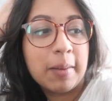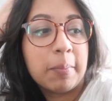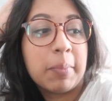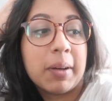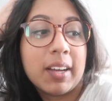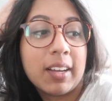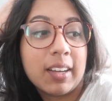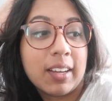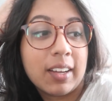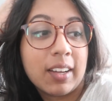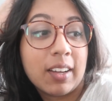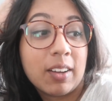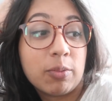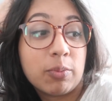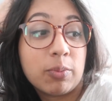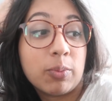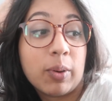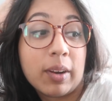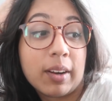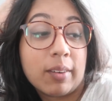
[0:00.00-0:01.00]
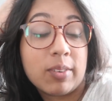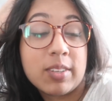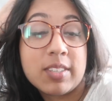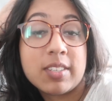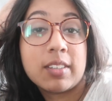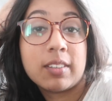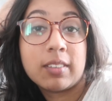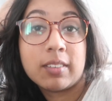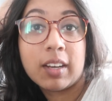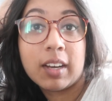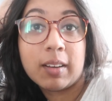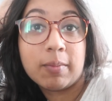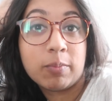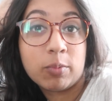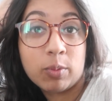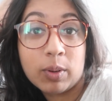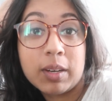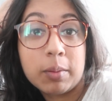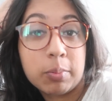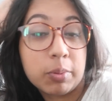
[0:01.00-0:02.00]
but uh, for whatever reason, I
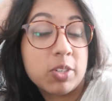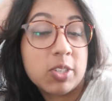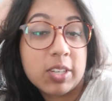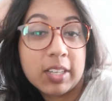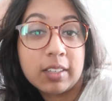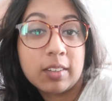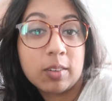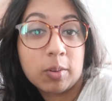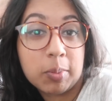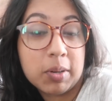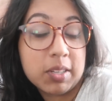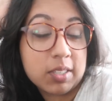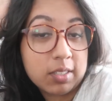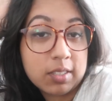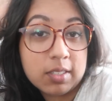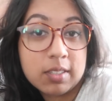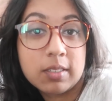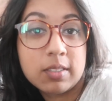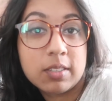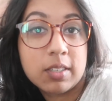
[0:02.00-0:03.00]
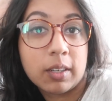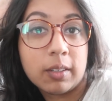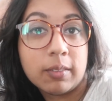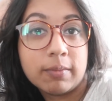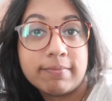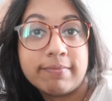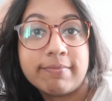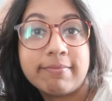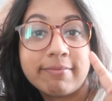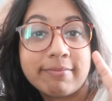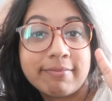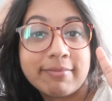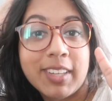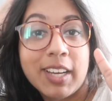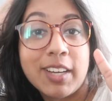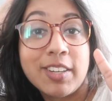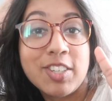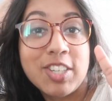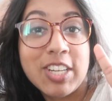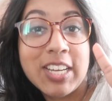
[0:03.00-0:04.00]
really appreciate your presence. So
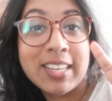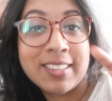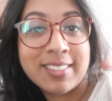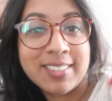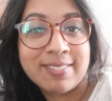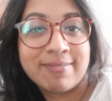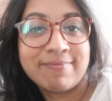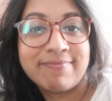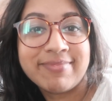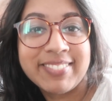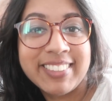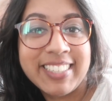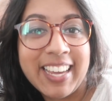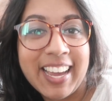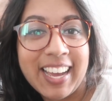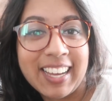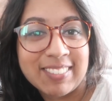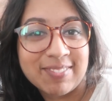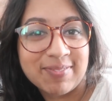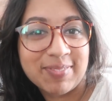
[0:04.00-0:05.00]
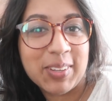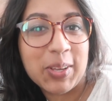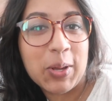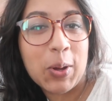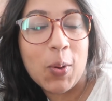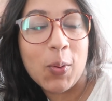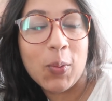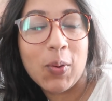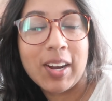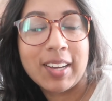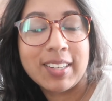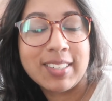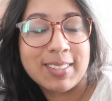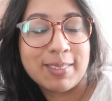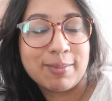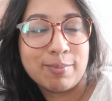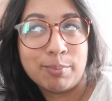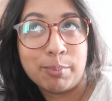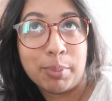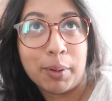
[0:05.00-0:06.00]
cheers. Yeah. All right.
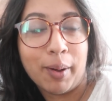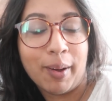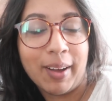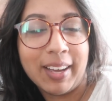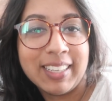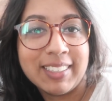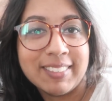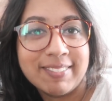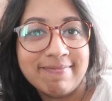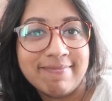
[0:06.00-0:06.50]
Bye.